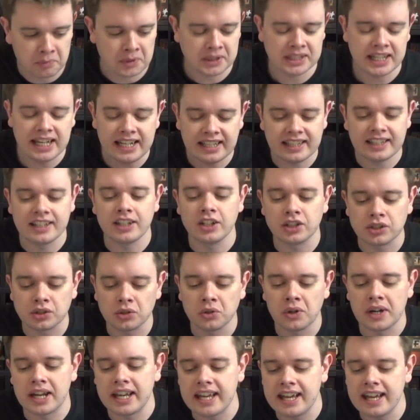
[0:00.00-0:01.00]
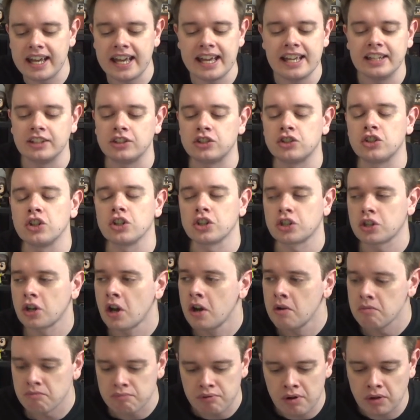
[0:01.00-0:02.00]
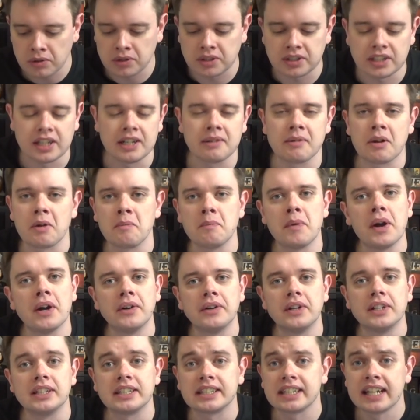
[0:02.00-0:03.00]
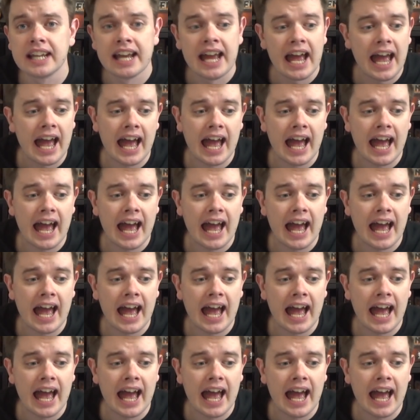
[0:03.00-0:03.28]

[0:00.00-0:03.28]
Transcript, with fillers: because anything you saw here is just prototype components.